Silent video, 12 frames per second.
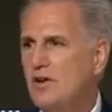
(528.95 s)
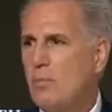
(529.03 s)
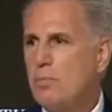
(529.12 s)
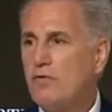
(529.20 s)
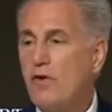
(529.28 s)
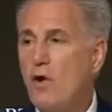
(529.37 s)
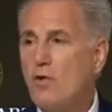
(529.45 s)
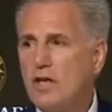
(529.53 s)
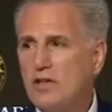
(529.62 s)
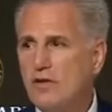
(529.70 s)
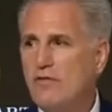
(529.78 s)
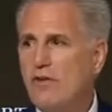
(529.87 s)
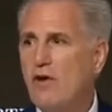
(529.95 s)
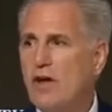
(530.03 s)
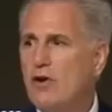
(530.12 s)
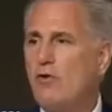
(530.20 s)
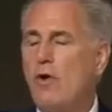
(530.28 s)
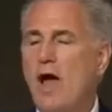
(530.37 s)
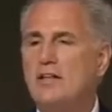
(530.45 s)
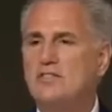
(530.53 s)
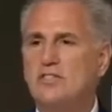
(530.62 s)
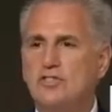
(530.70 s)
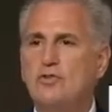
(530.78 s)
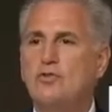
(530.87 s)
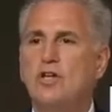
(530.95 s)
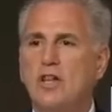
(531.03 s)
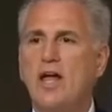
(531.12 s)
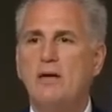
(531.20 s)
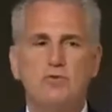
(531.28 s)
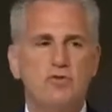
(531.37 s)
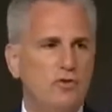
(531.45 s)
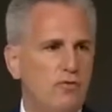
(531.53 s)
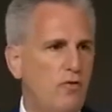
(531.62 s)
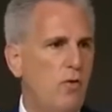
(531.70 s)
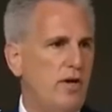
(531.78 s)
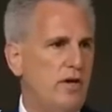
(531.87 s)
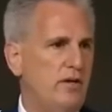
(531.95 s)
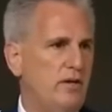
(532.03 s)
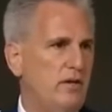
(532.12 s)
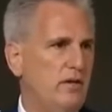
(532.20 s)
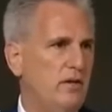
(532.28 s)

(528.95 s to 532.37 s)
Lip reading: are provoking the very crisis you claim to avoid.